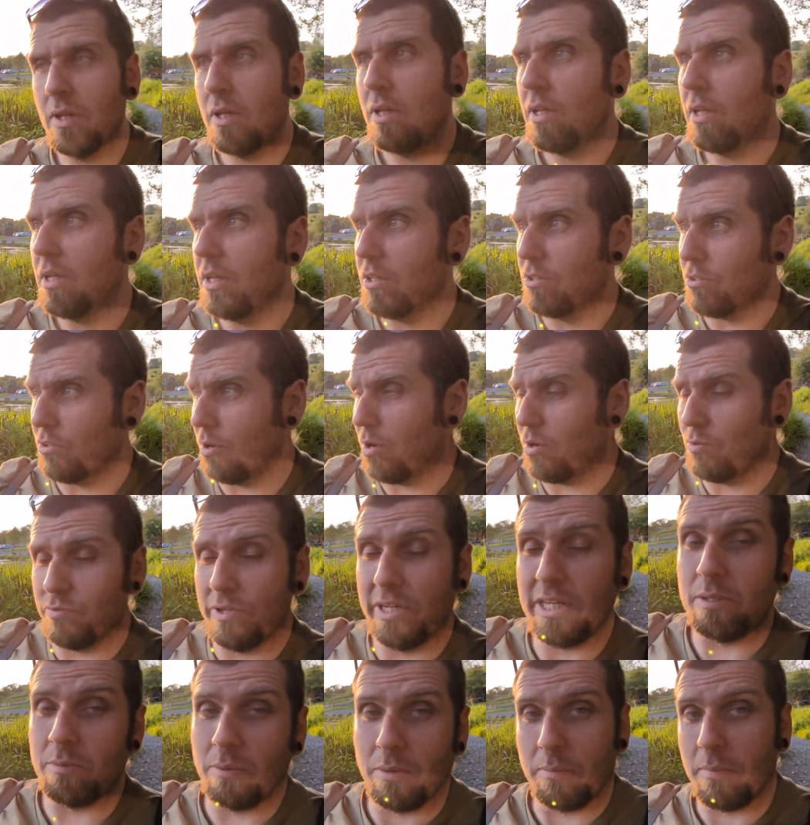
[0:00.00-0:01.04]
So I really
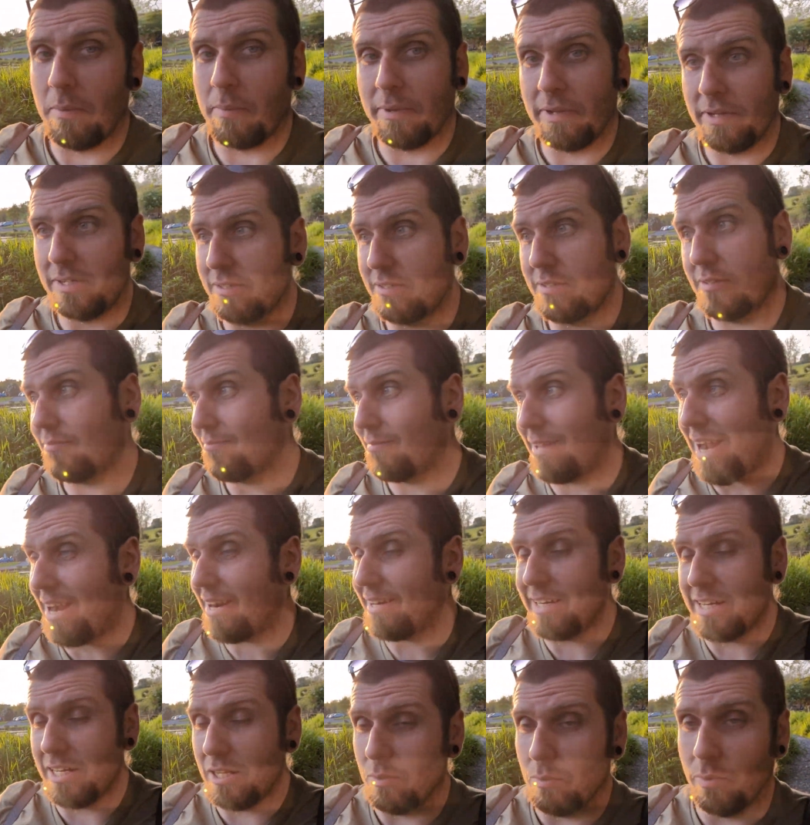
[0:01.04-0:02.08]
wouldn't be bothered carrying
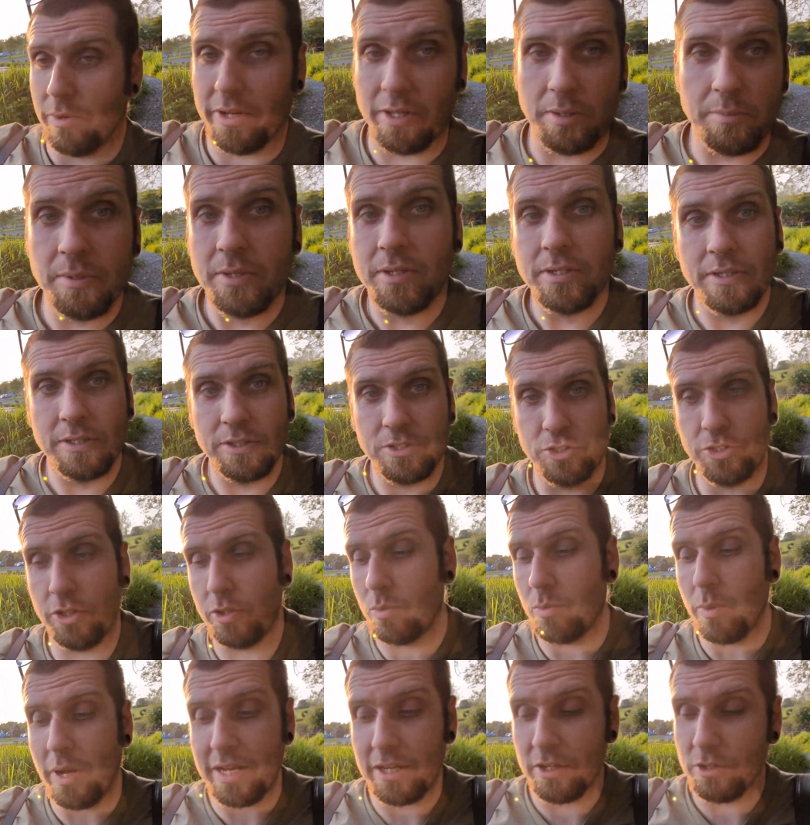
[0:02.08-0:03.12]
either one of them. Shooting
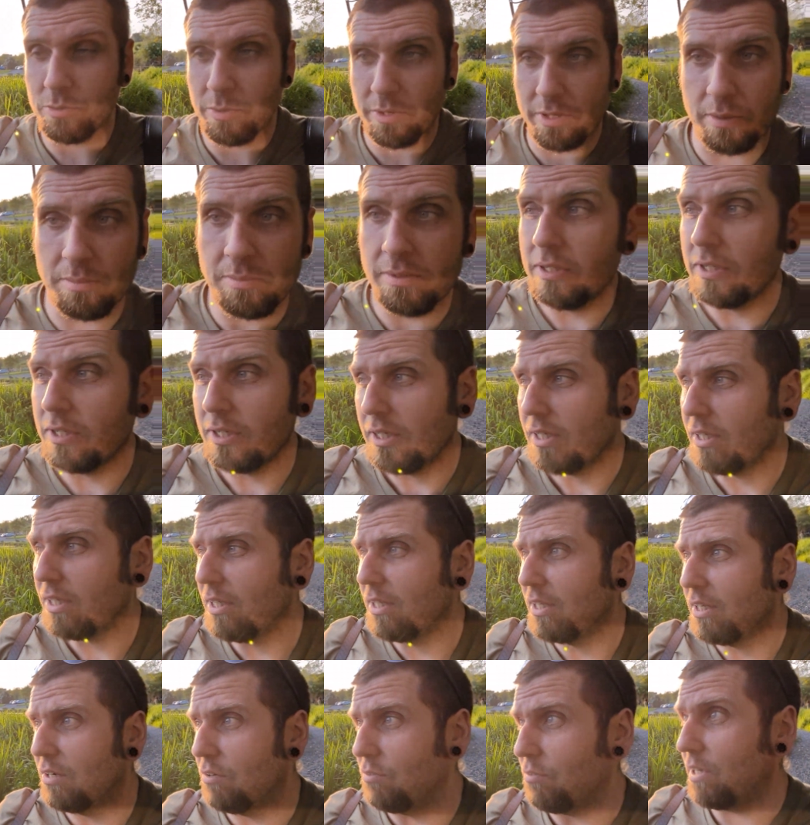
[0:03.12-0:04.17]
weddings with them
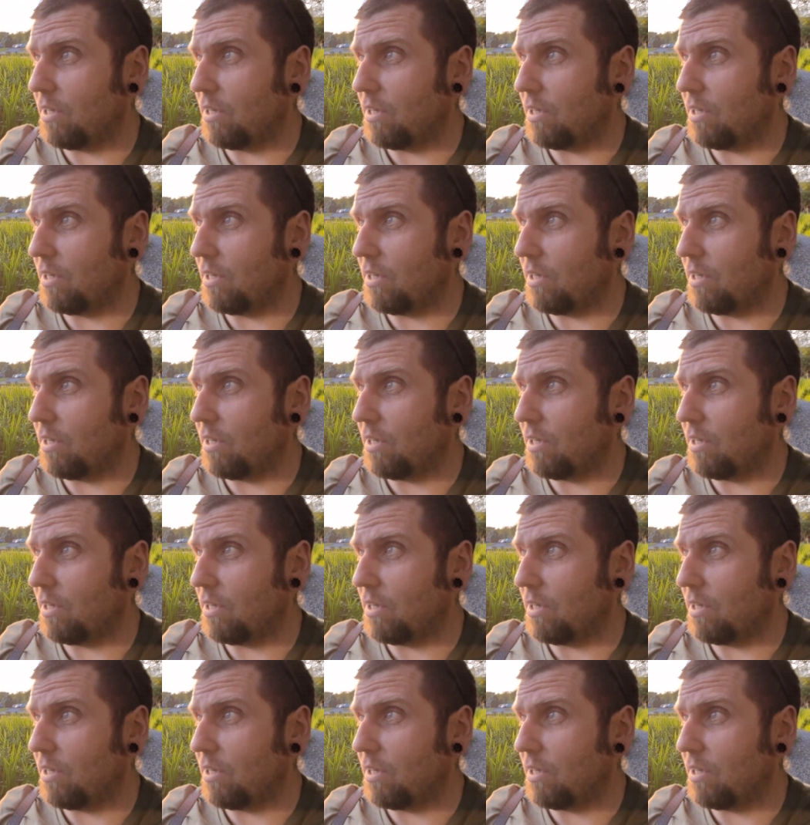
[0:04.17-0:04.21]
really